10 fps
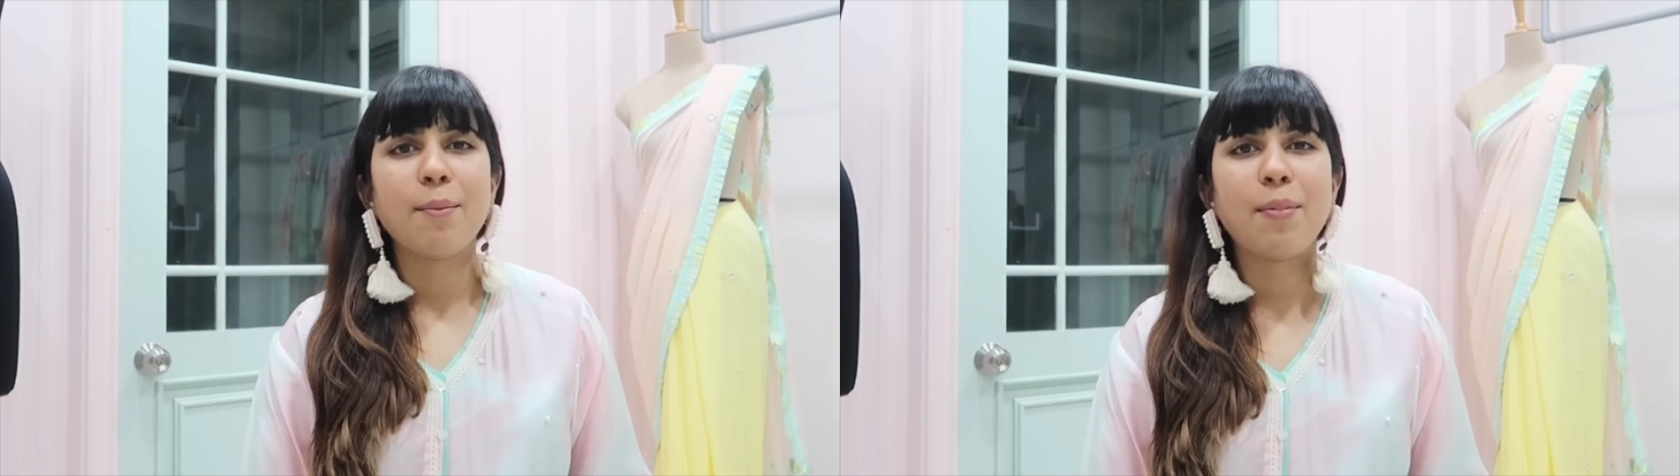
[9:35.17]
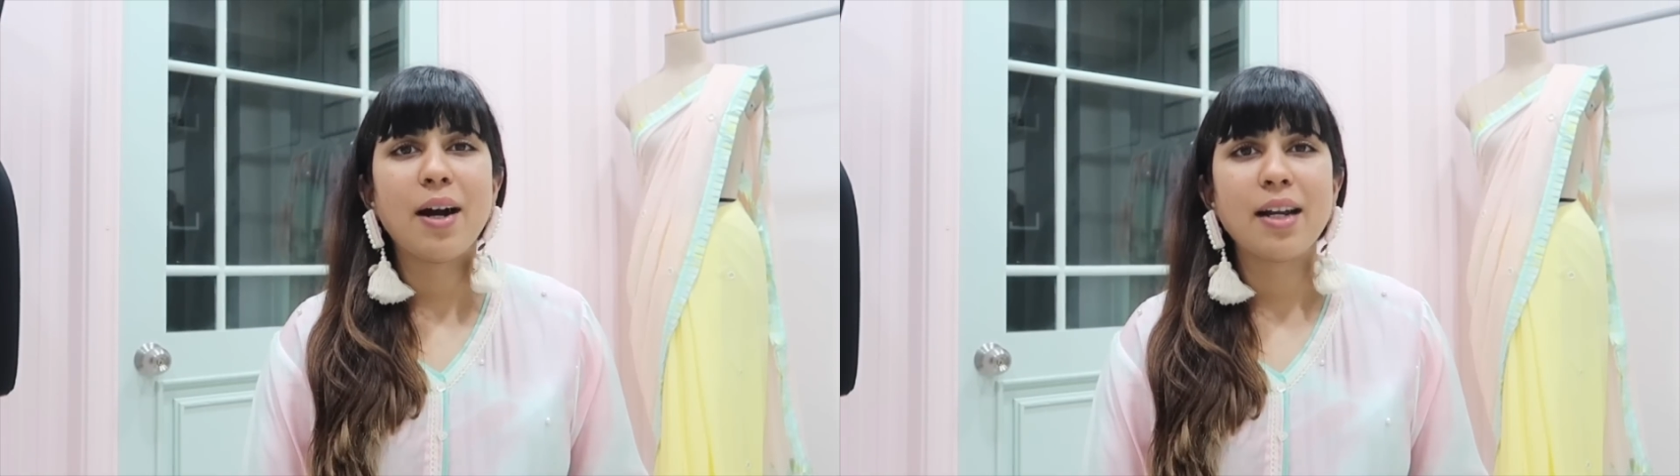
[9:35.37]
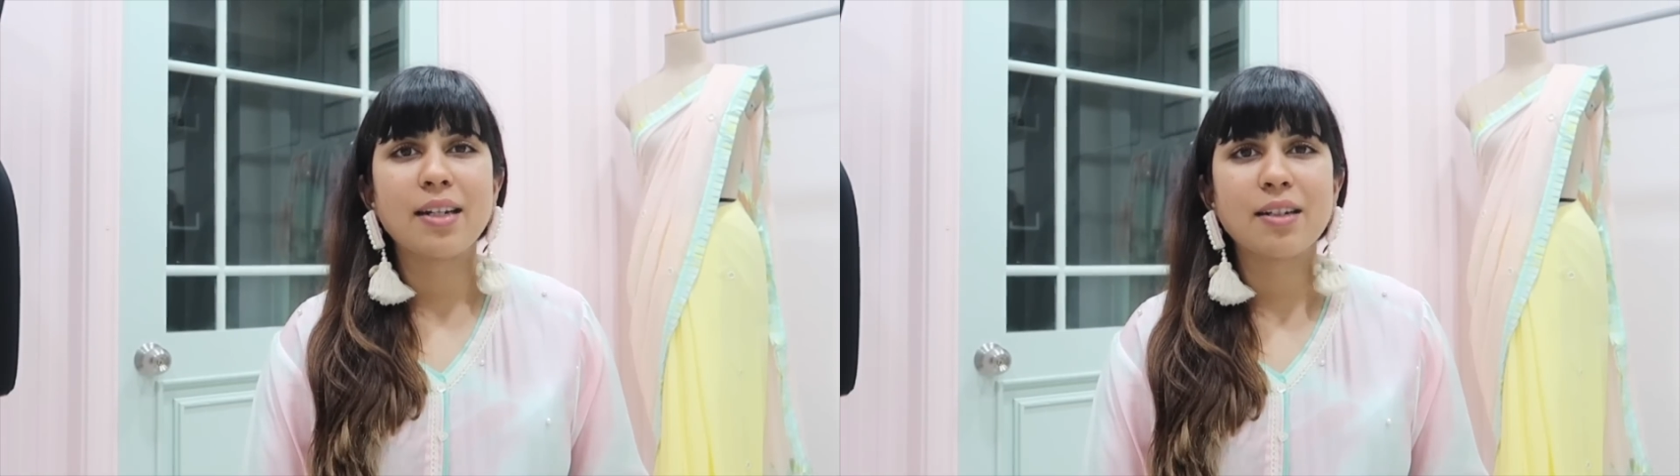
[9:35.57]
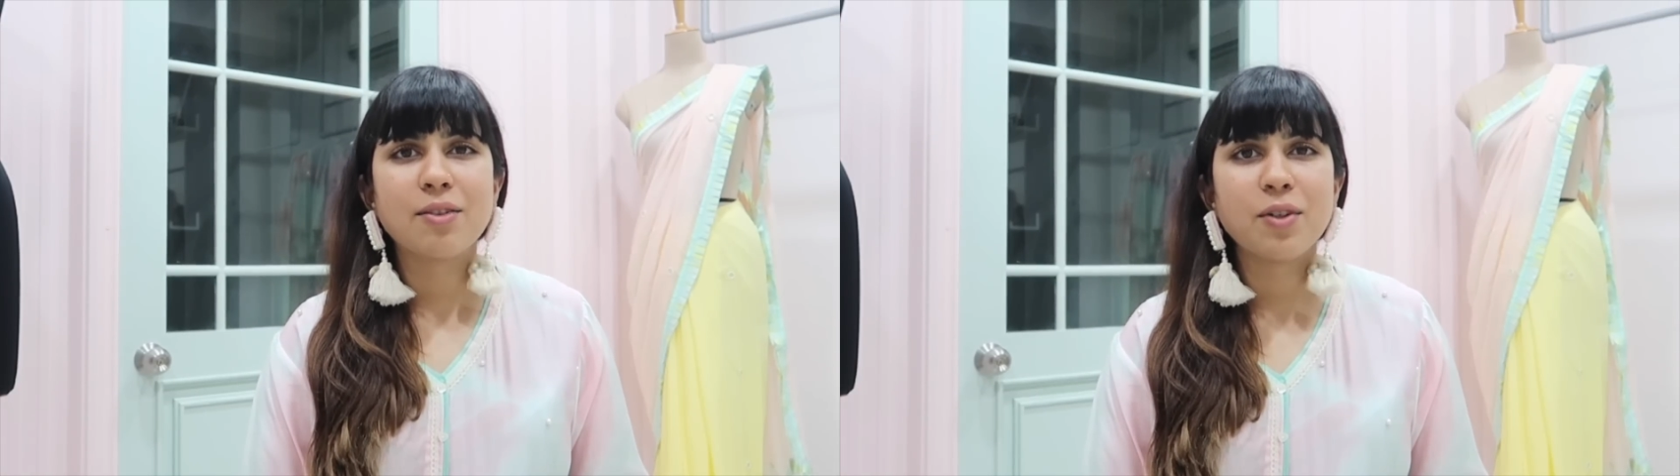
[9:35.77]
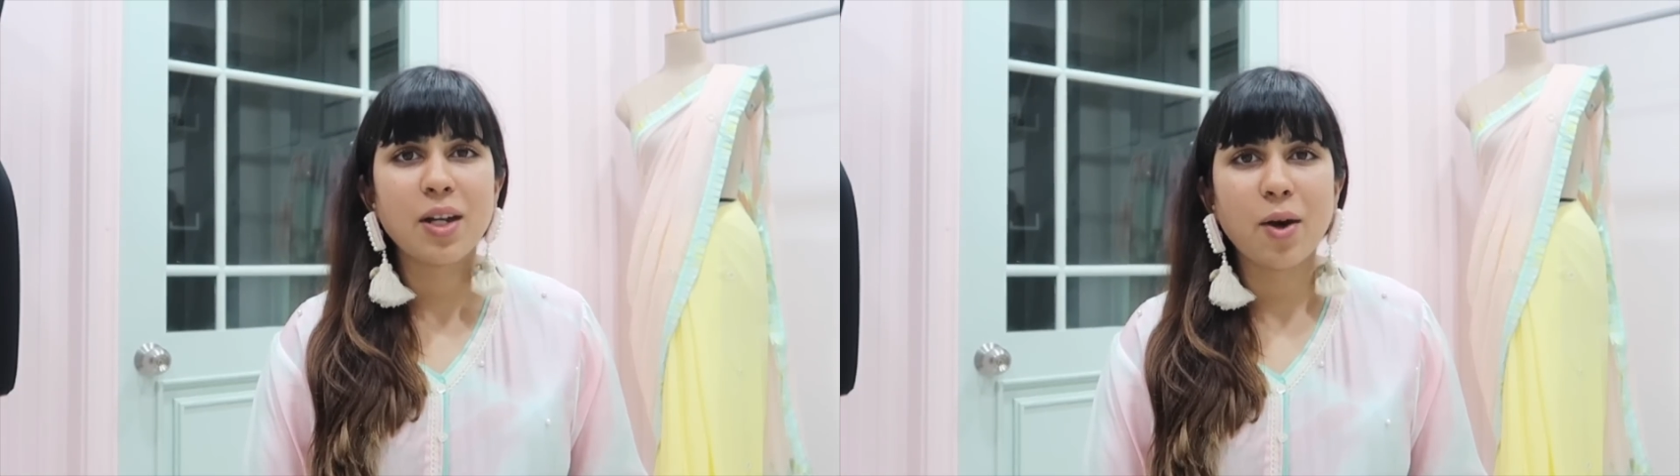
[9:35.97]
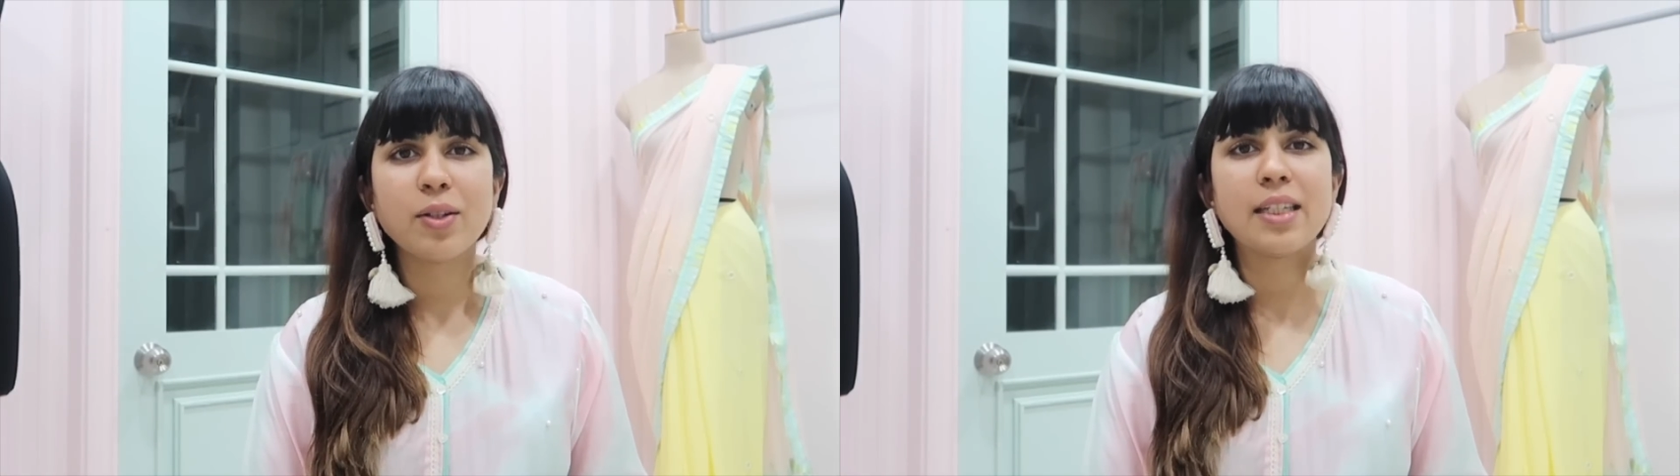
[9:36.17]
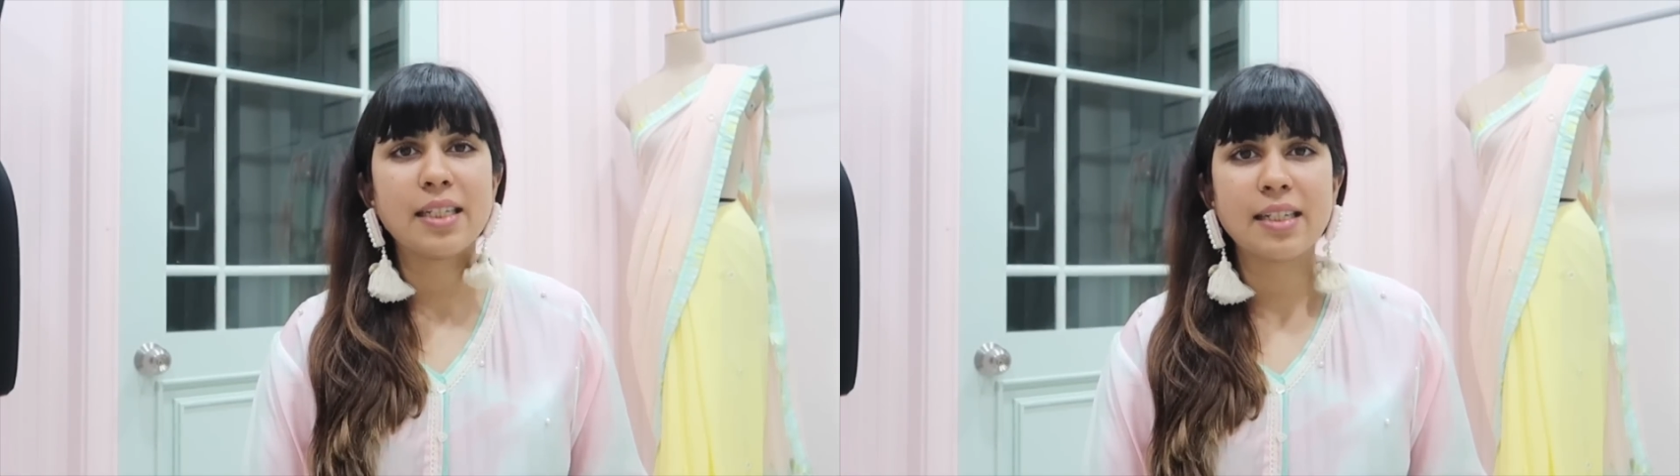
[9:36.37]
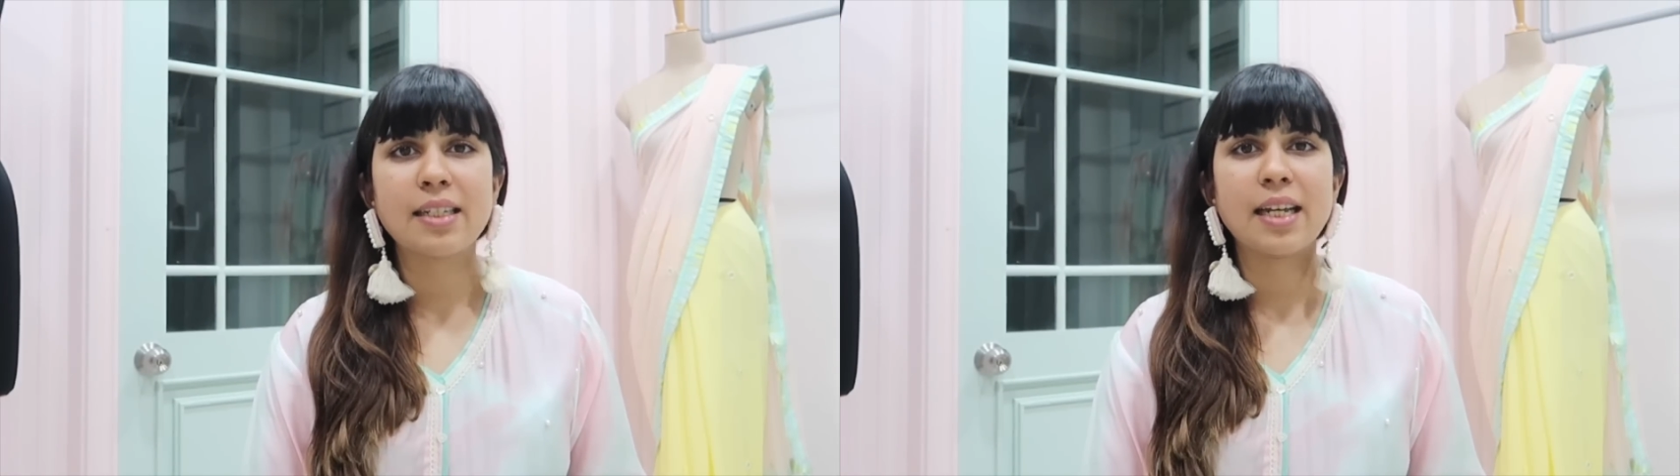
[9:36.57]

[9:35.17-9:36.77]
But for now, this is